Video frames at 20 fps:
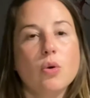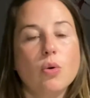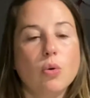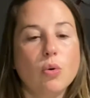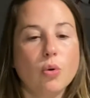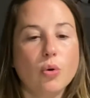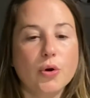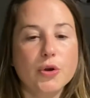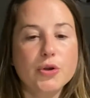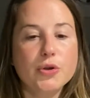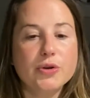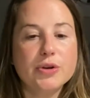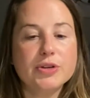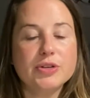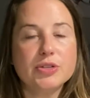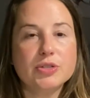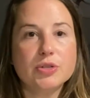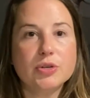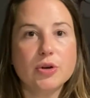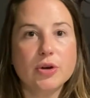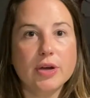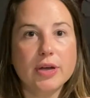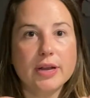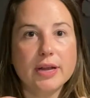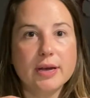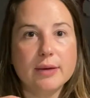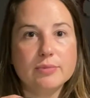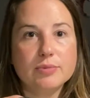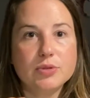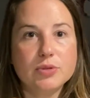or you can just hook it
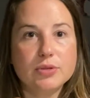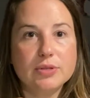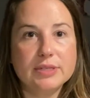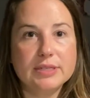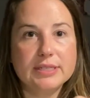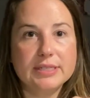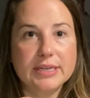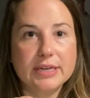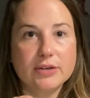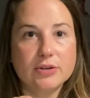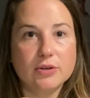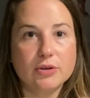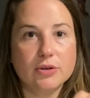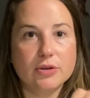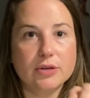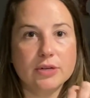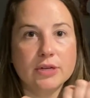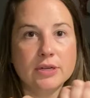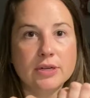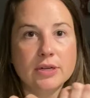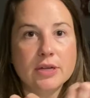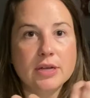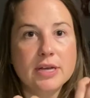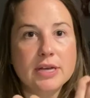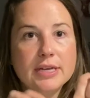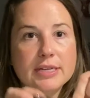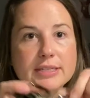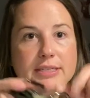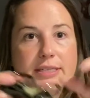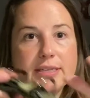up to the standard
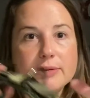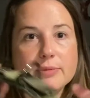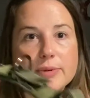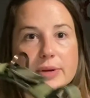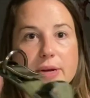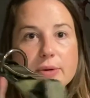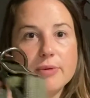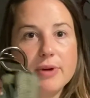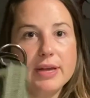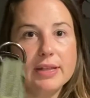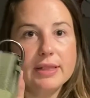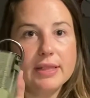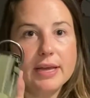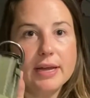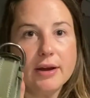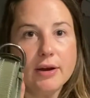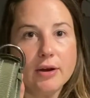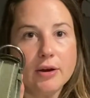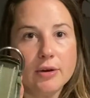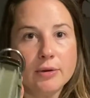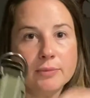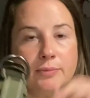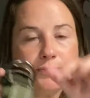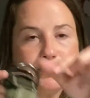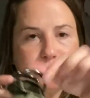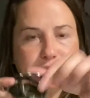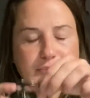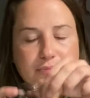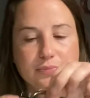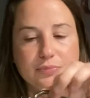D-ring right there
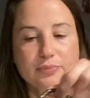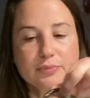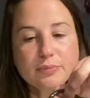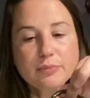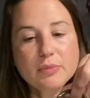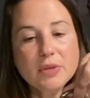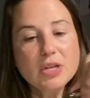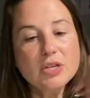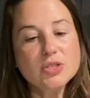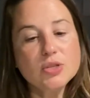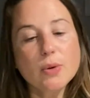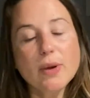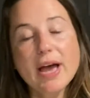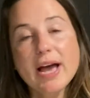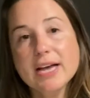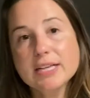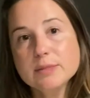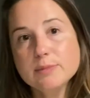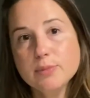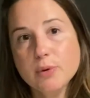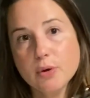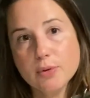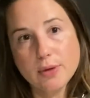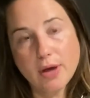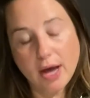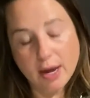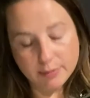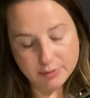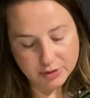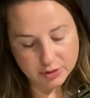so it has both
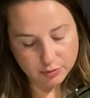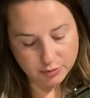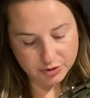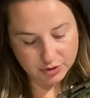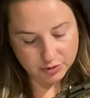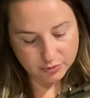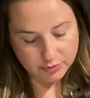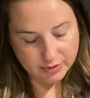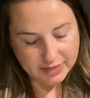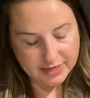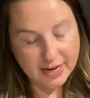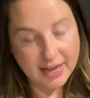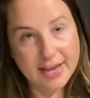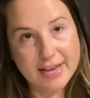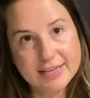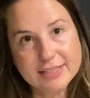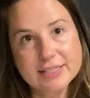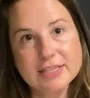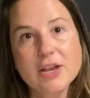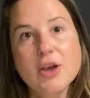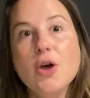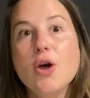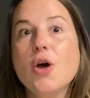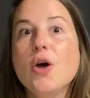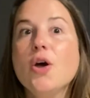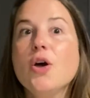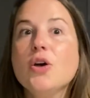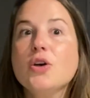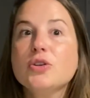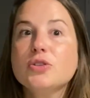options, which is really nice.
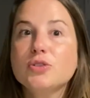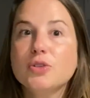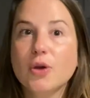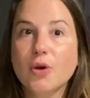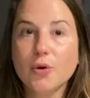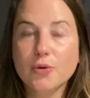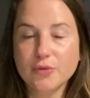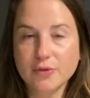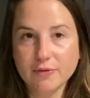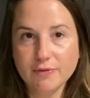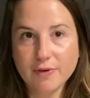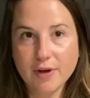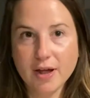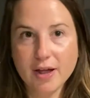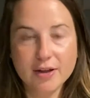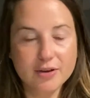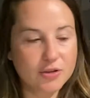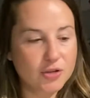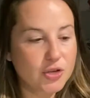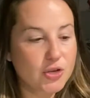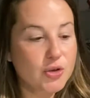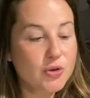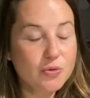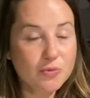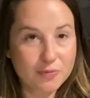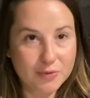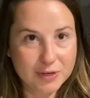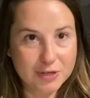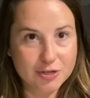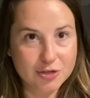So the fun, cute
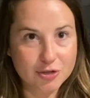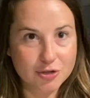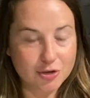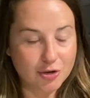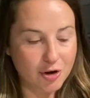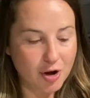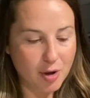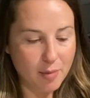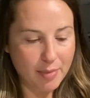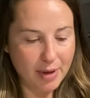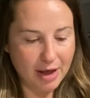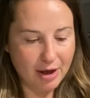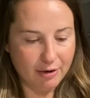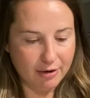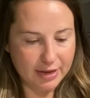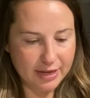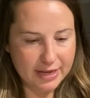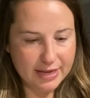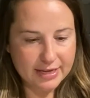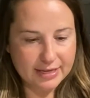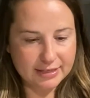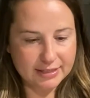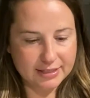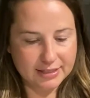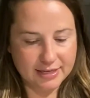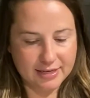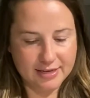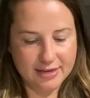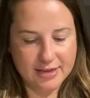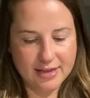feature about
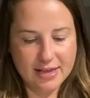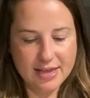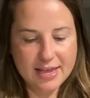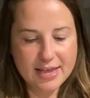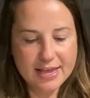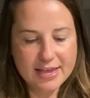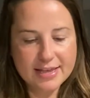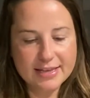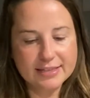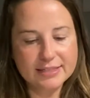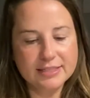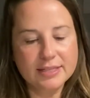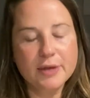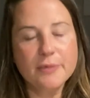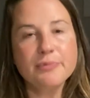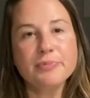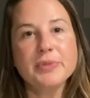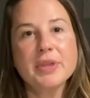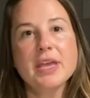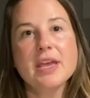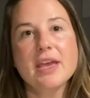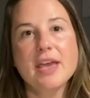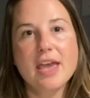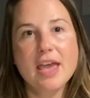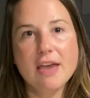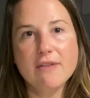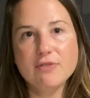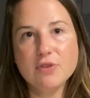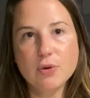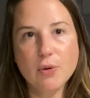it is
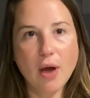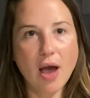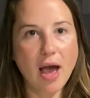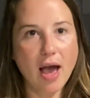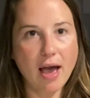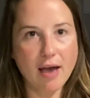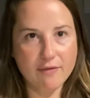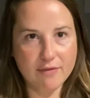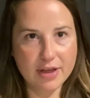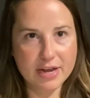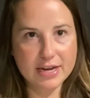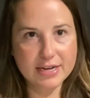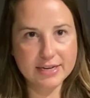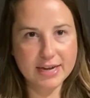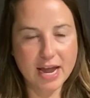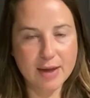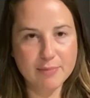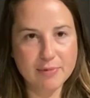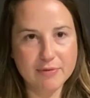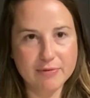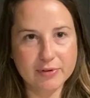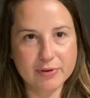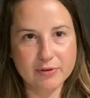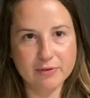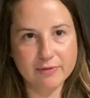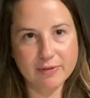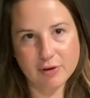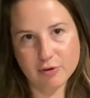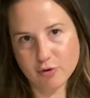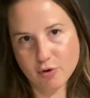if you have any type of
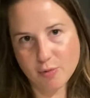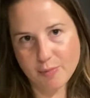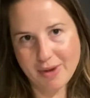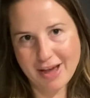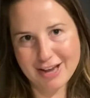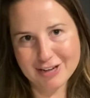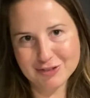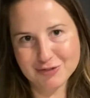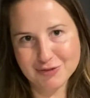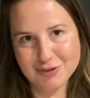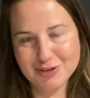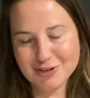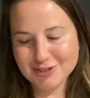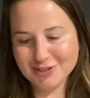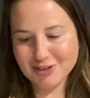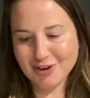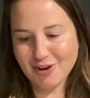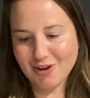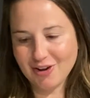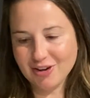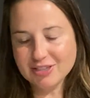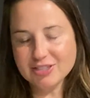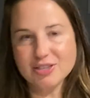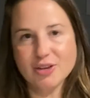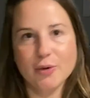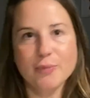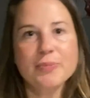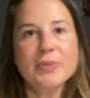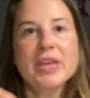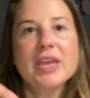little Velcro patch for your dog.
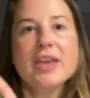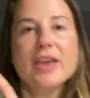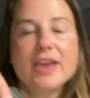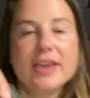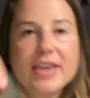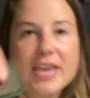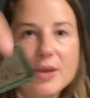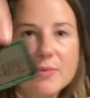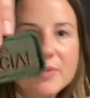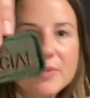So it came